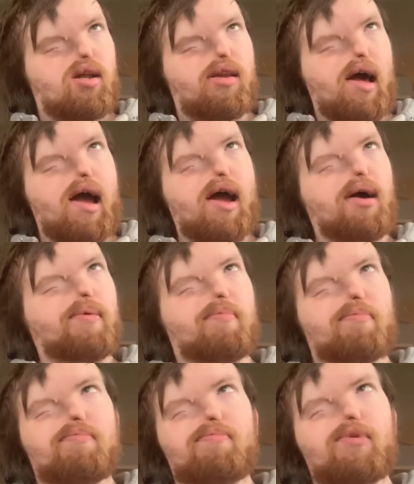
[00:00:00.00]

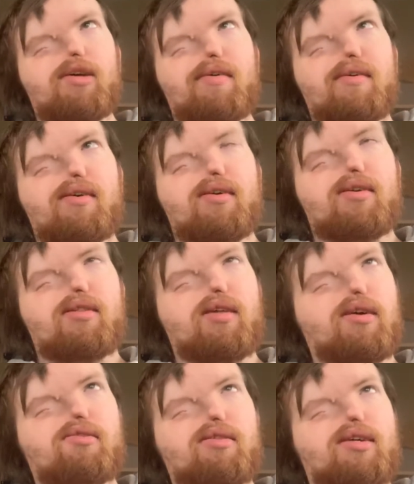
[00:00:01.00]
Damn.
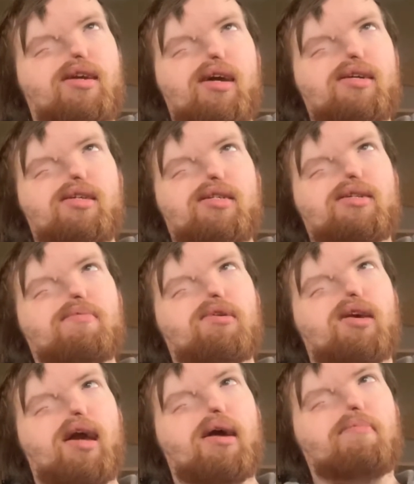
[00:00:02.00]
The kids in summer
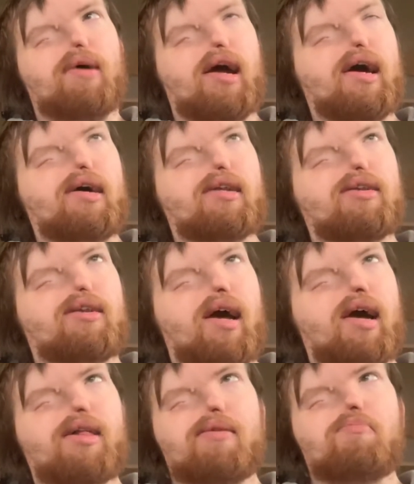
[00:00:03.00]
camp had
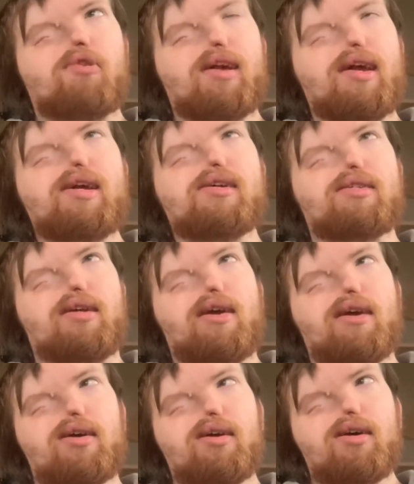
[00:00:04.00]
it pretty easy.
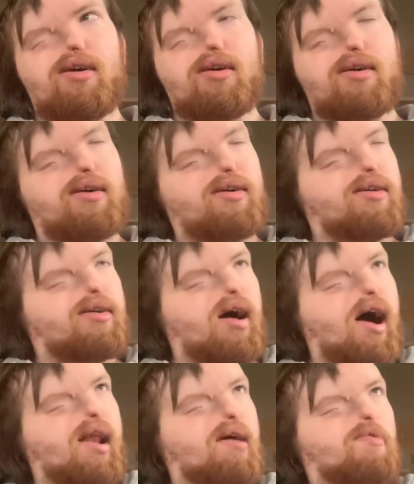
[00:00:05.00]

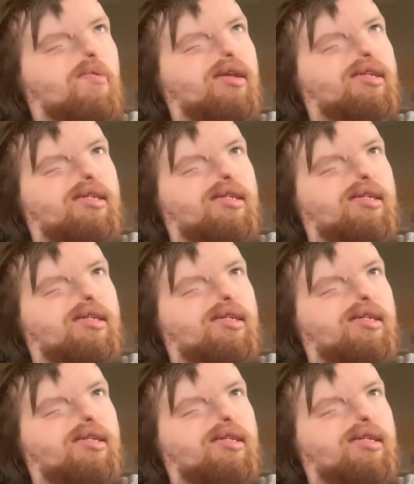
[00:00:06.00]
I never went to